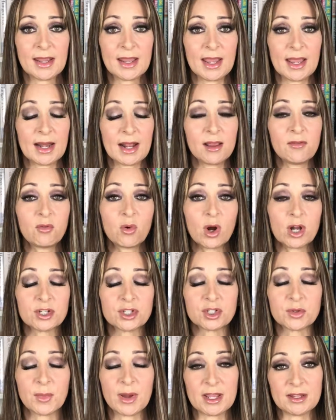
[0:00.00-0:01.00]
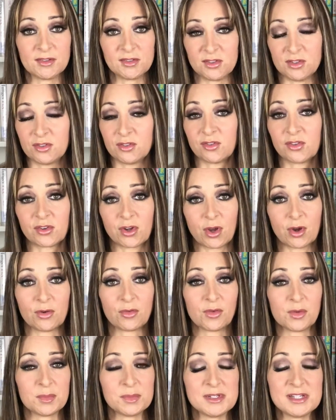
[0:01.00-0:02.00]
And I've watched my students go
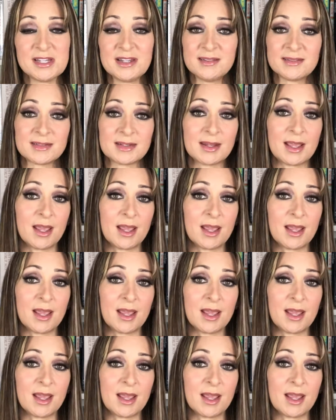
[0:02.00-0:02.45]
from D's and